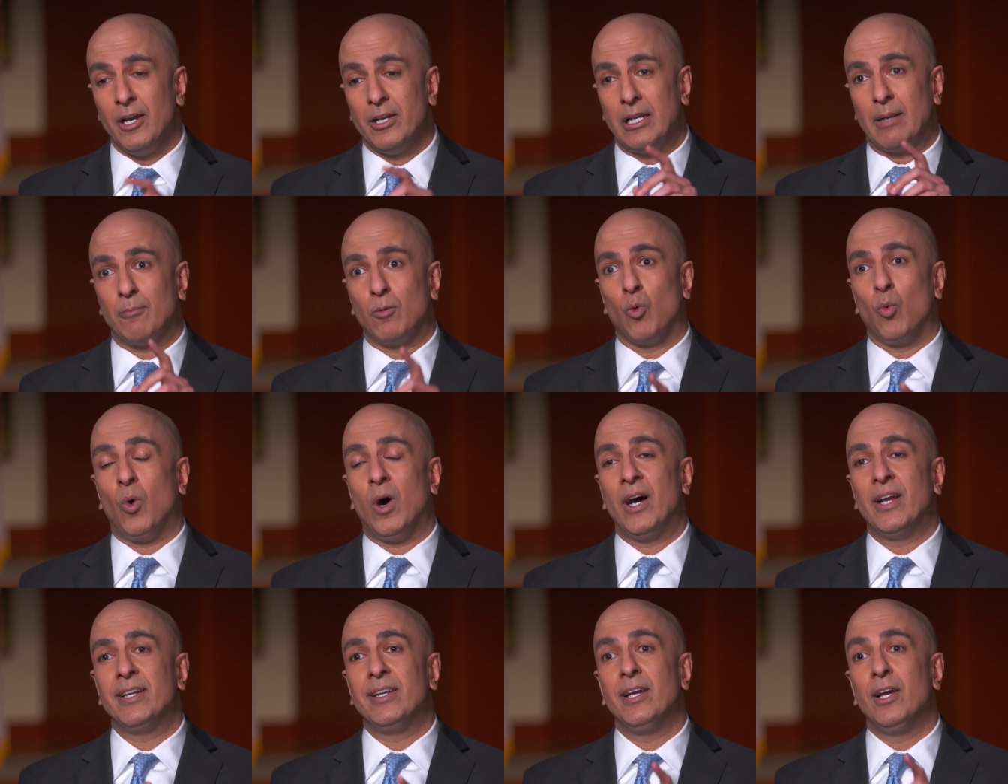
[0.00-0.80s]
Number
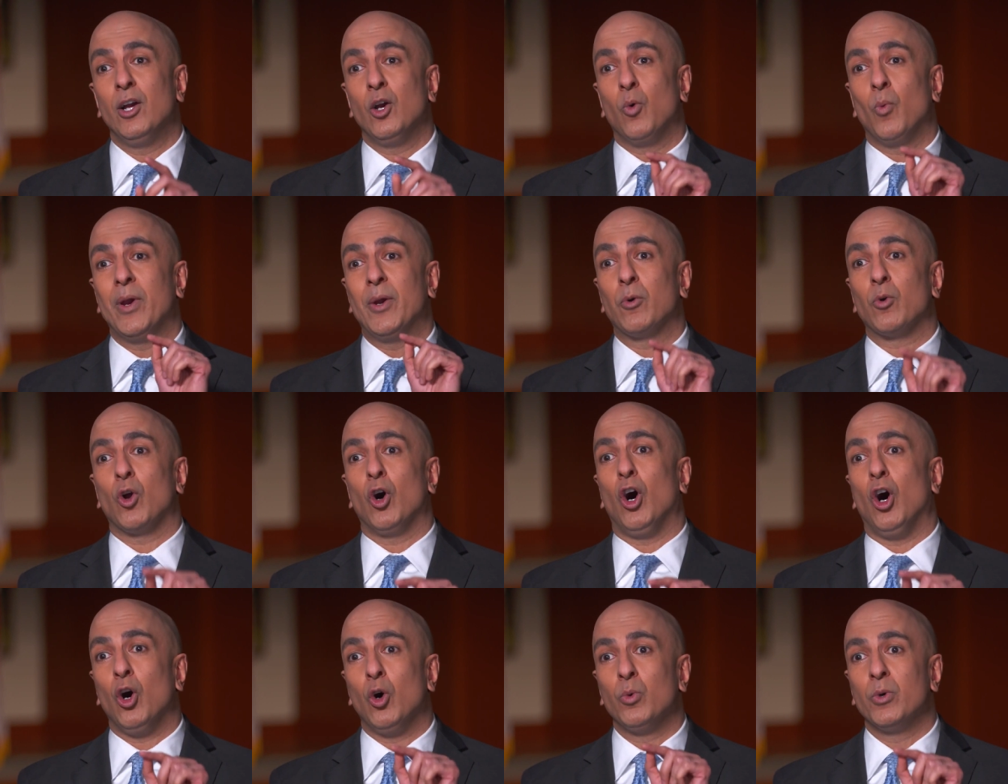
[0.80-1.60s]
one, we were
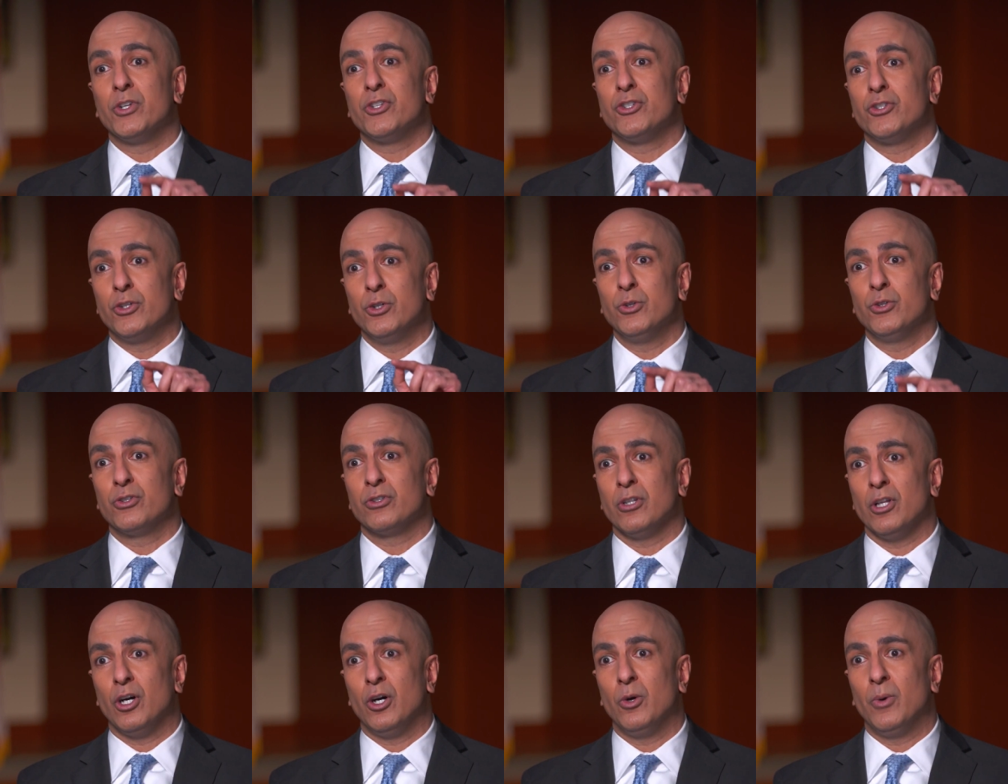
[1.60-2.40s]
always too
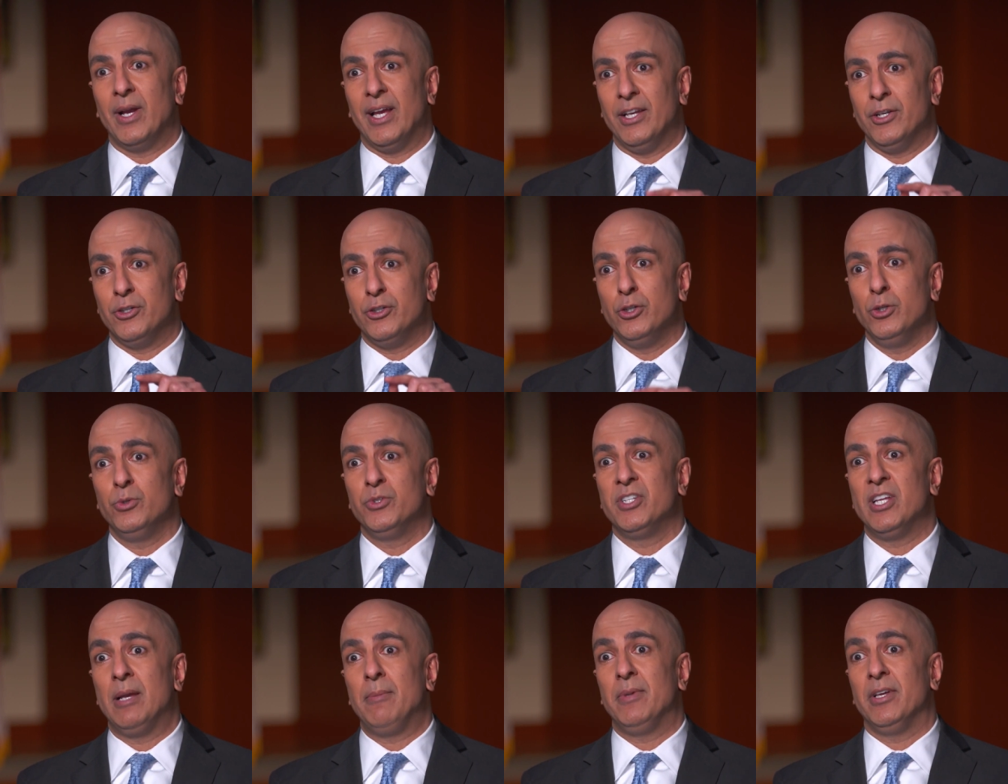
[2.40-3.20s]
slow and too
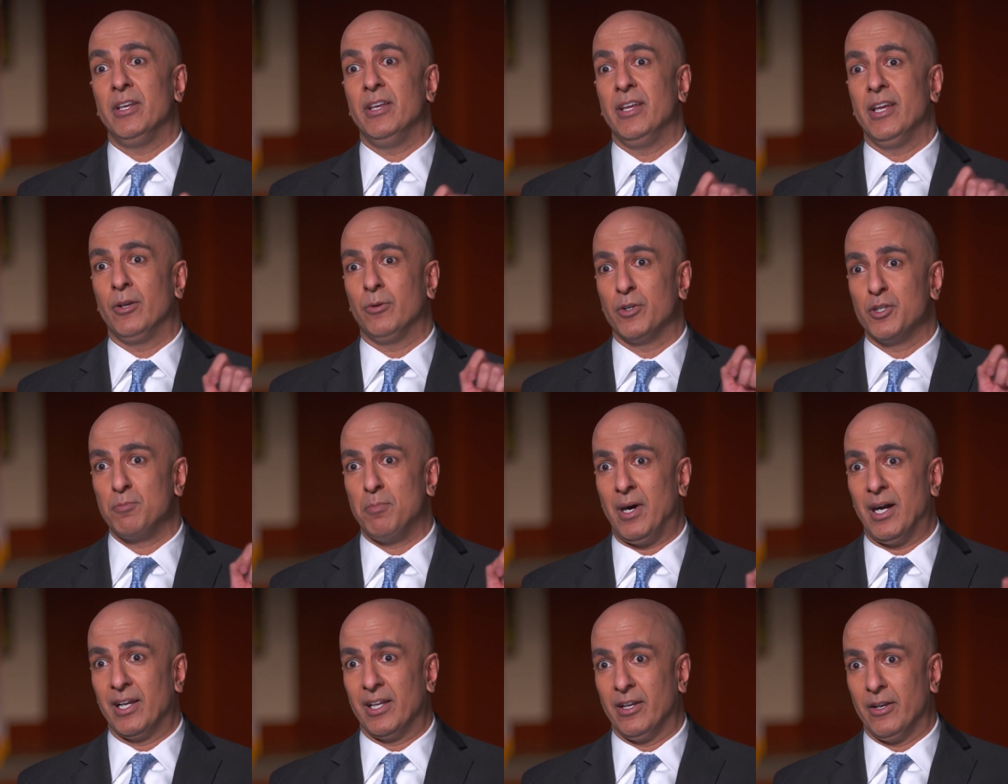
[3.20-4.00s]
timid in
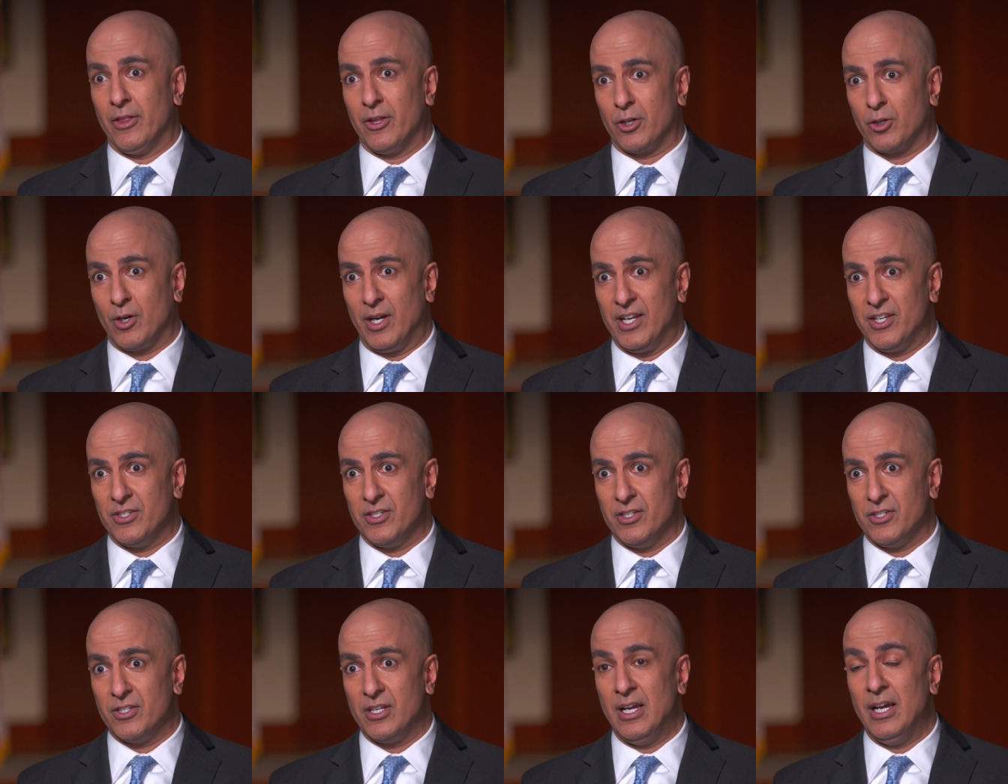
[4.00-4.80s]
responding to the
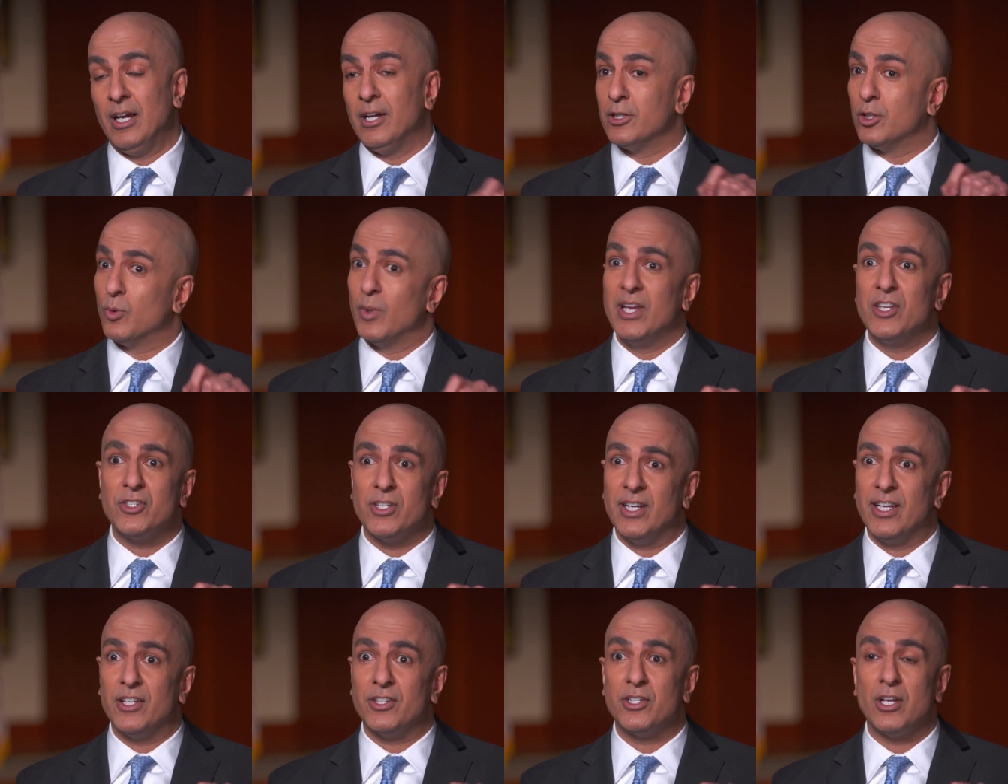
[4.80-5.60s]
crisis. The
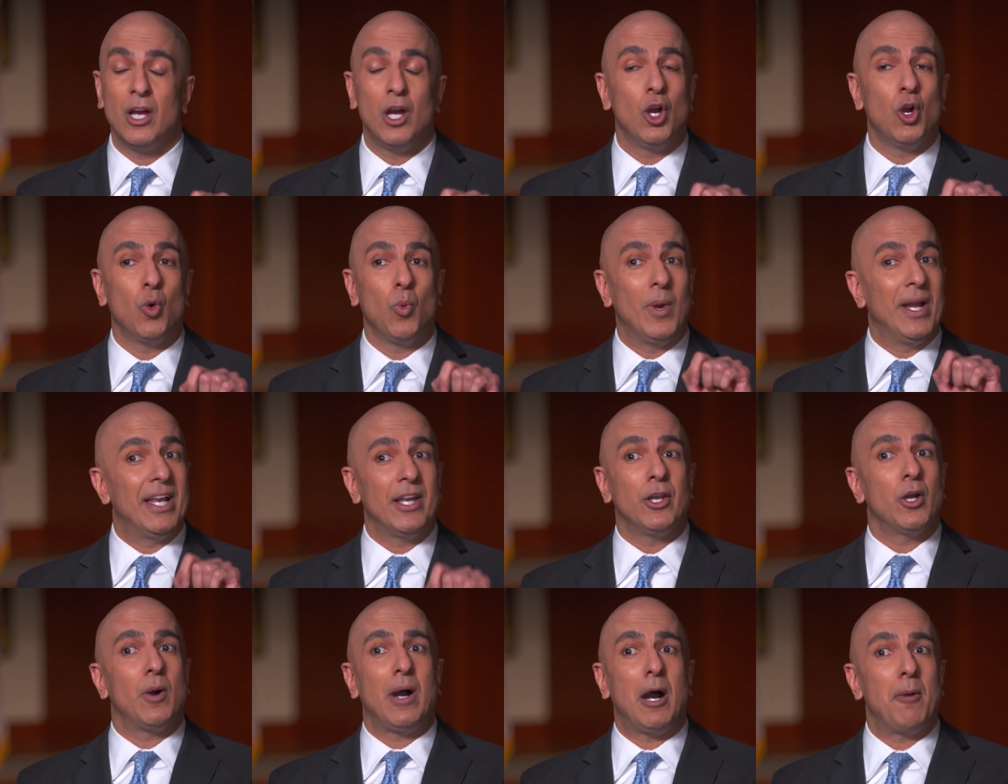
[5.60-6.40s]
reason is we
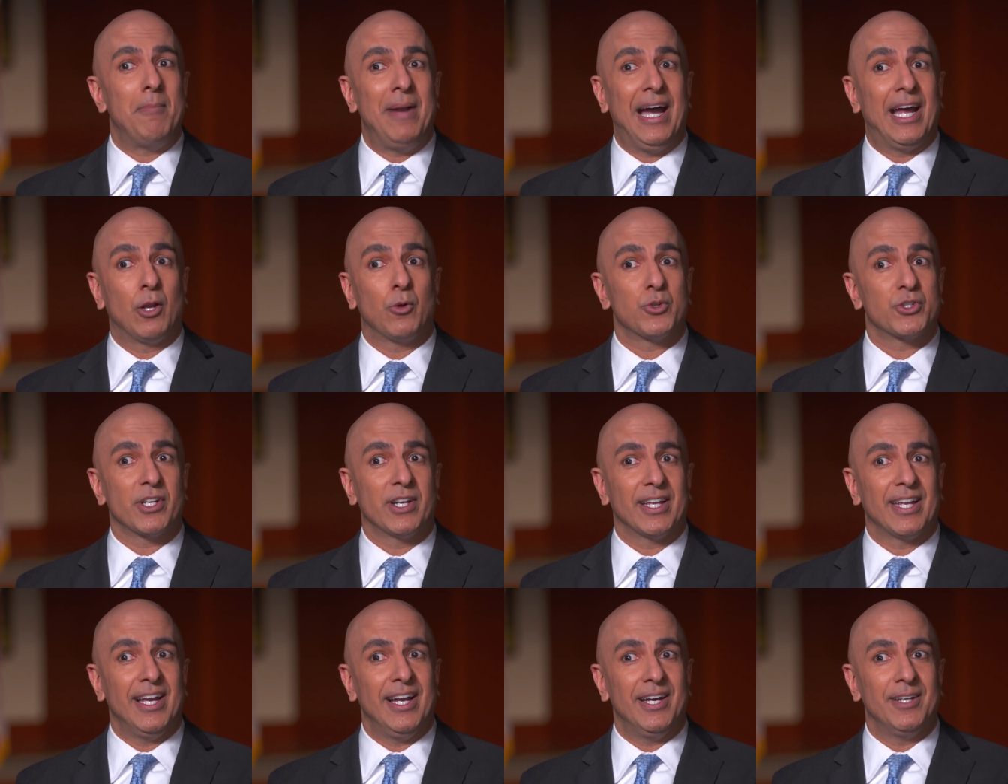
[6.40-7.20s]
didn't know how bad it was
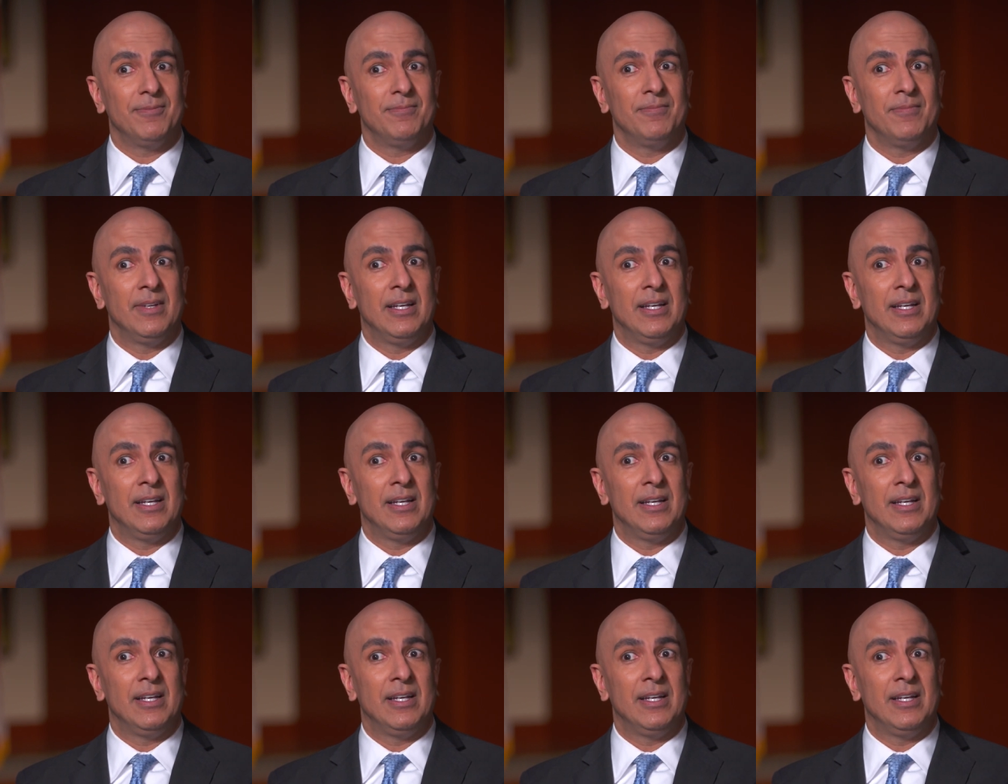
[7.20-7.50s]
going to get,